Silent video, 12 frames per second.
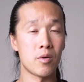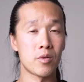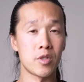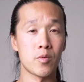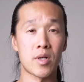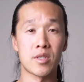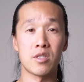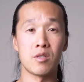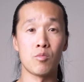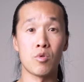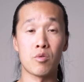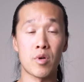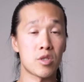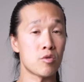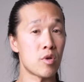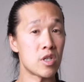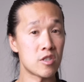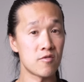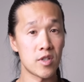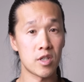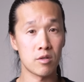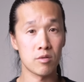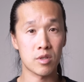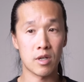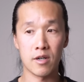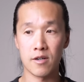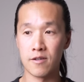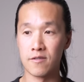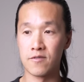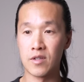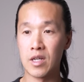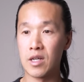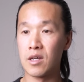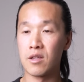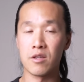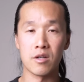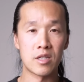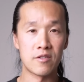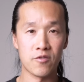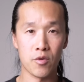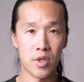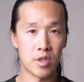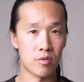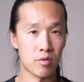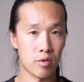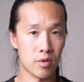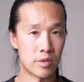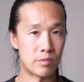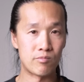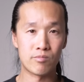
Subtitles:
or do you want to see more restoration videos of 30, 40-year-old